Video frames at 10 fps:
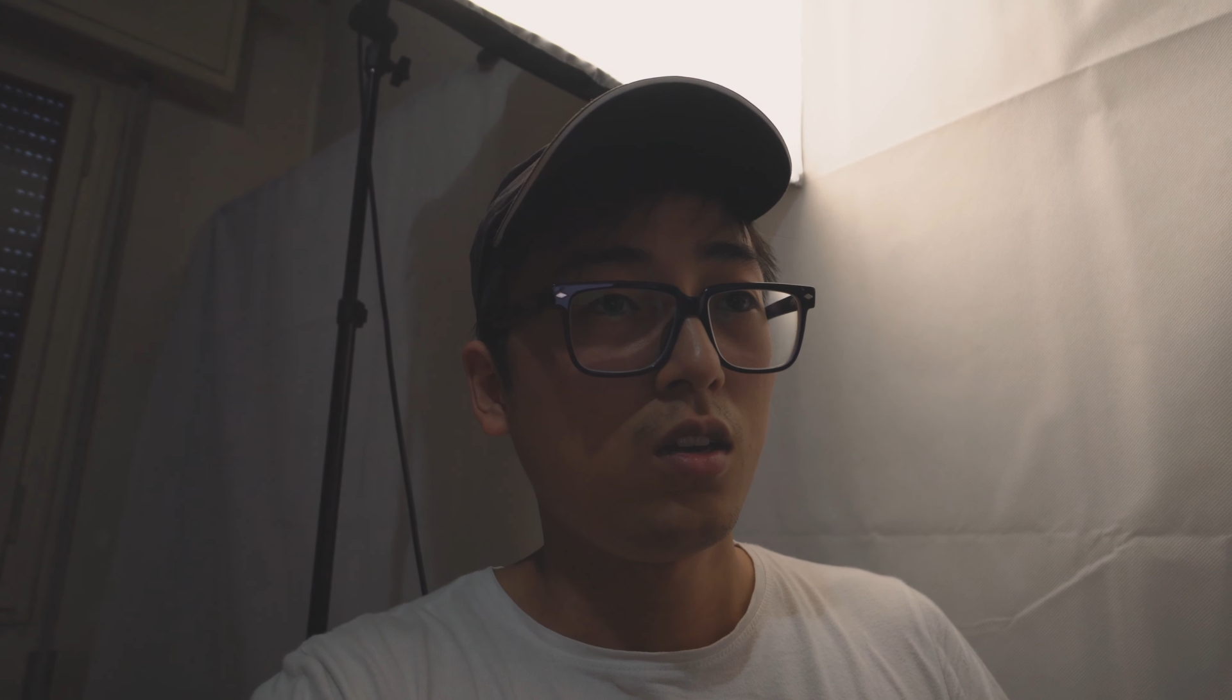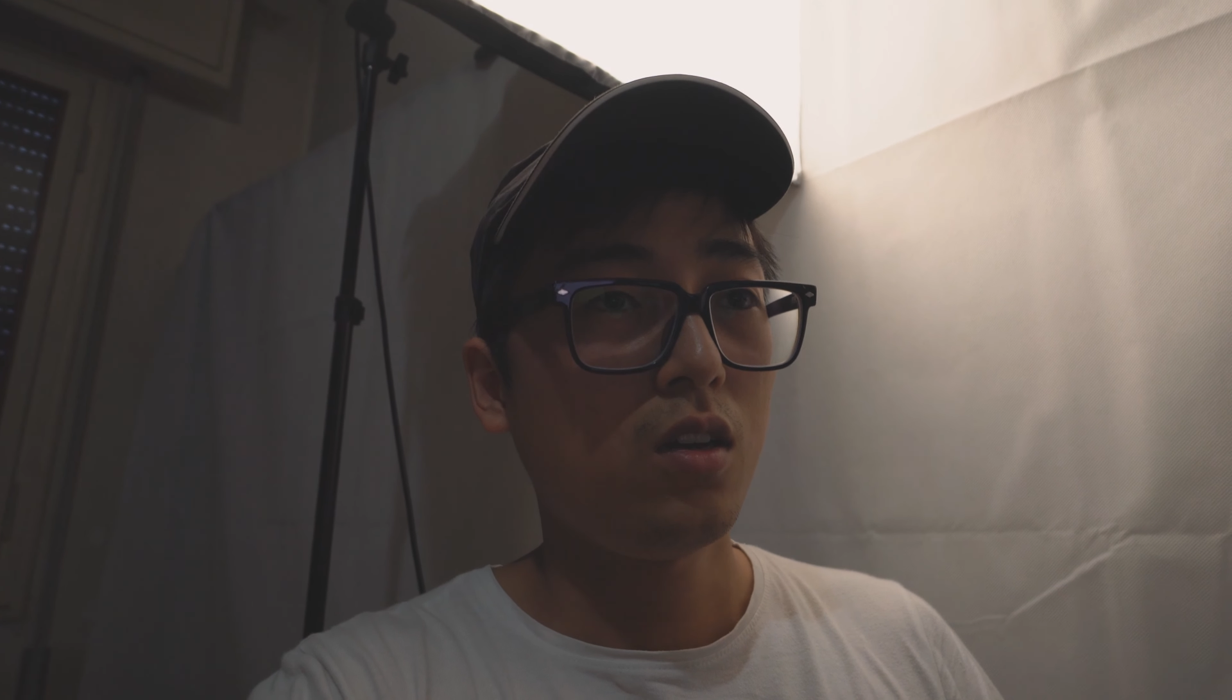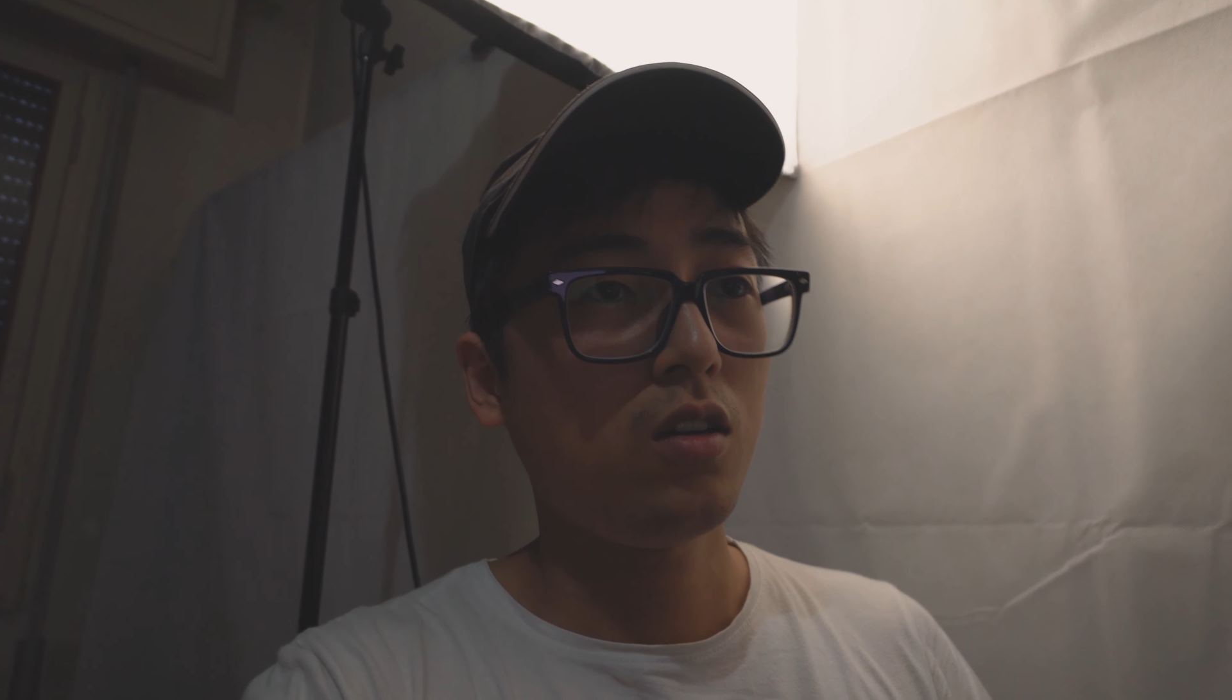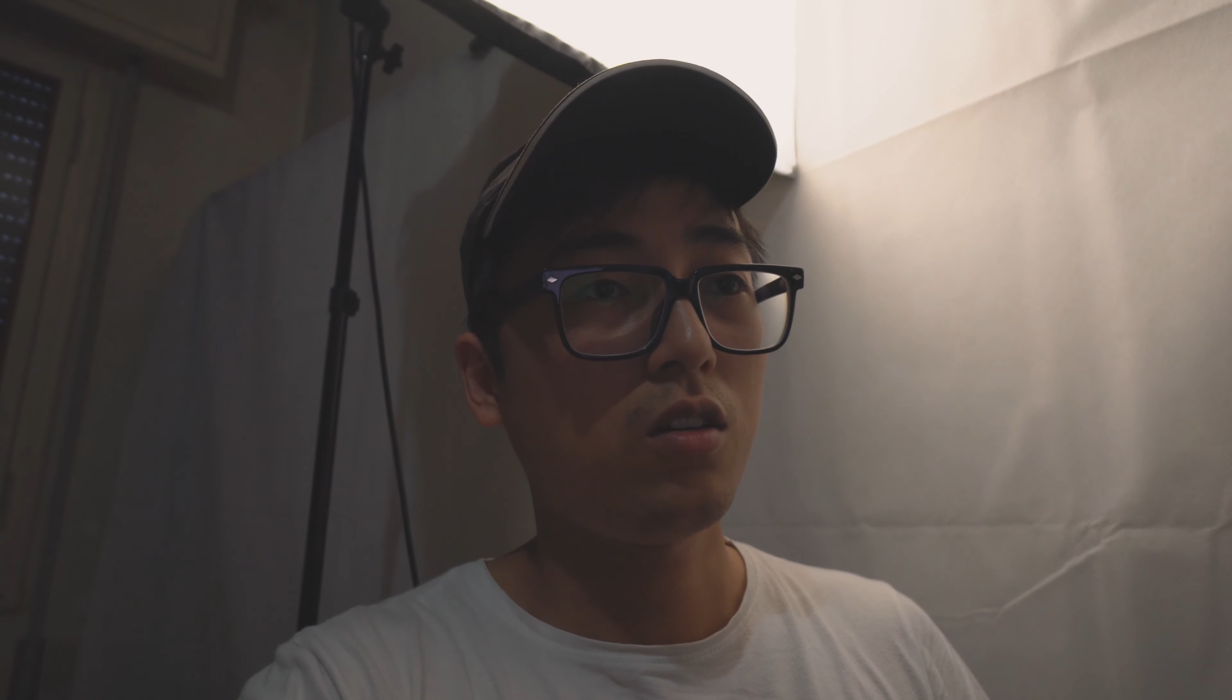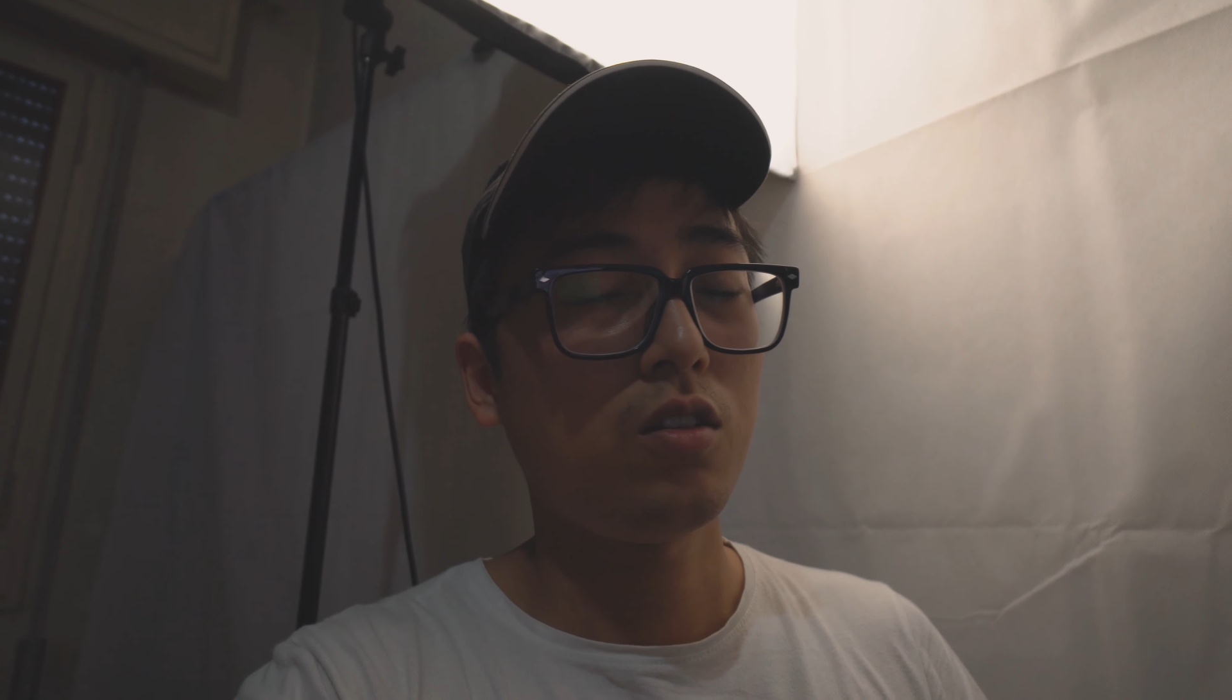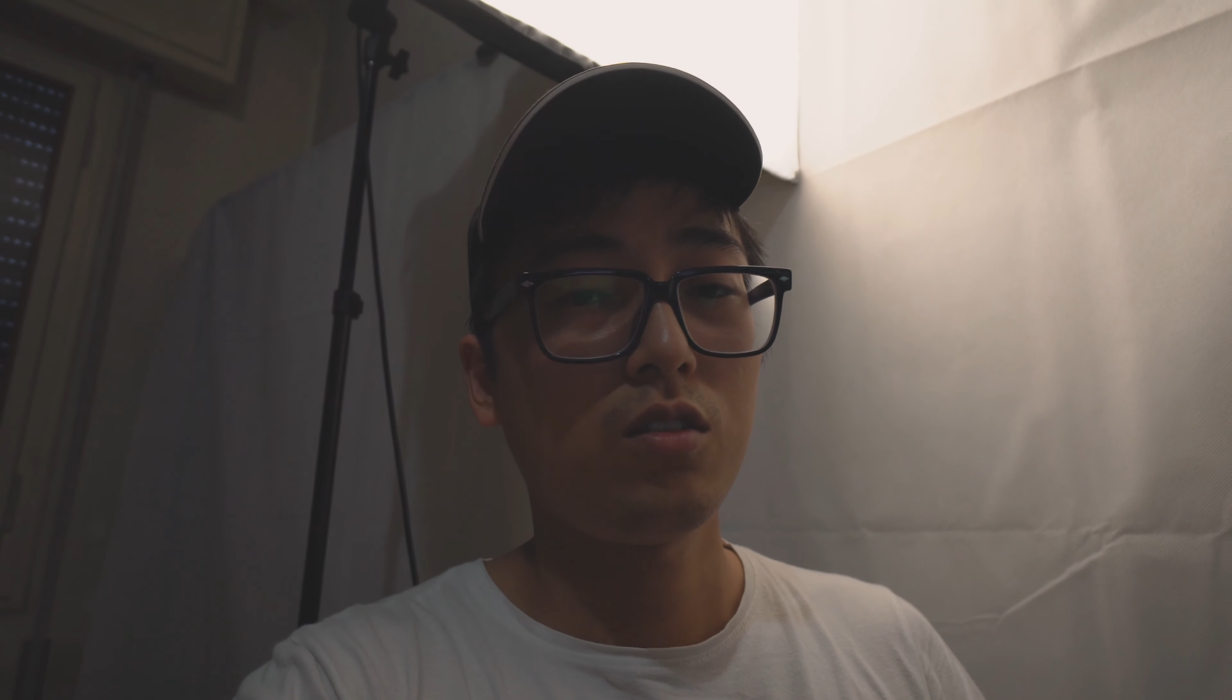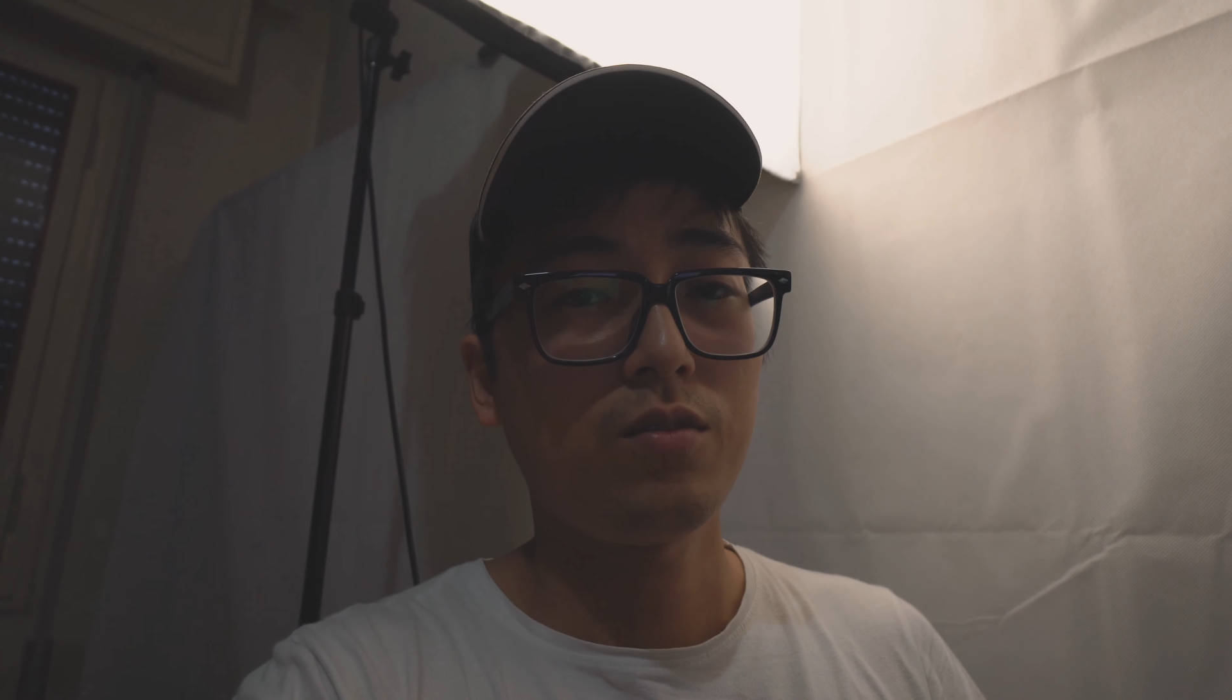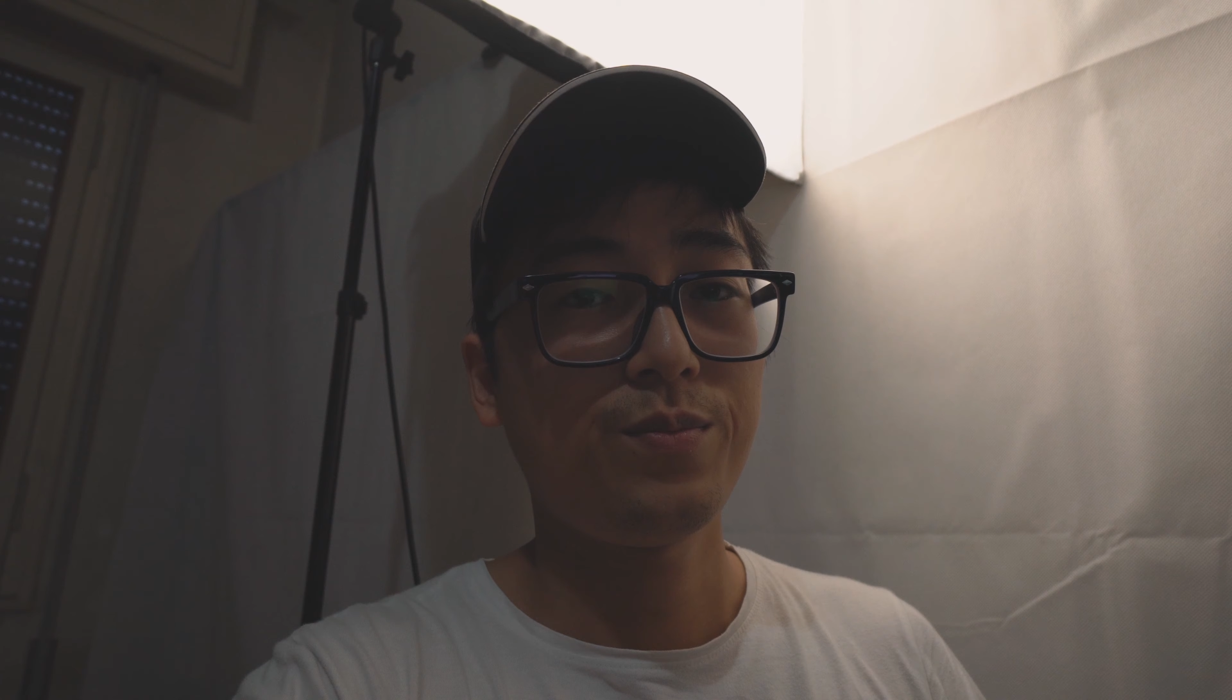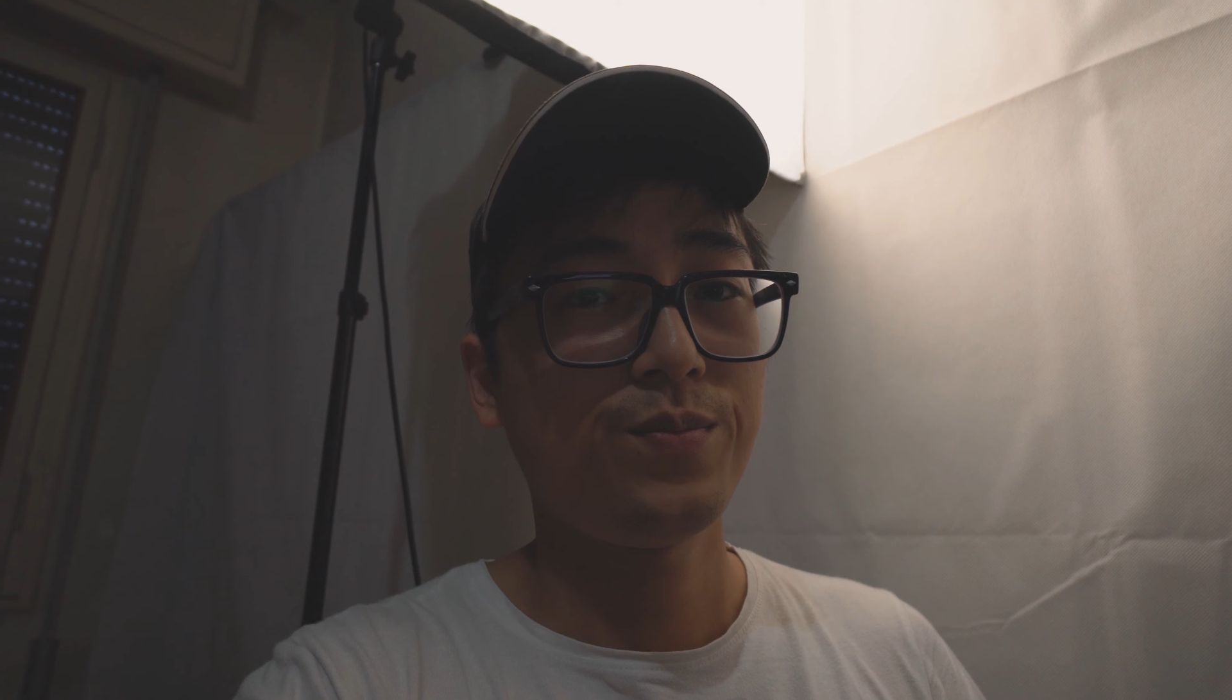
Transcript: Oh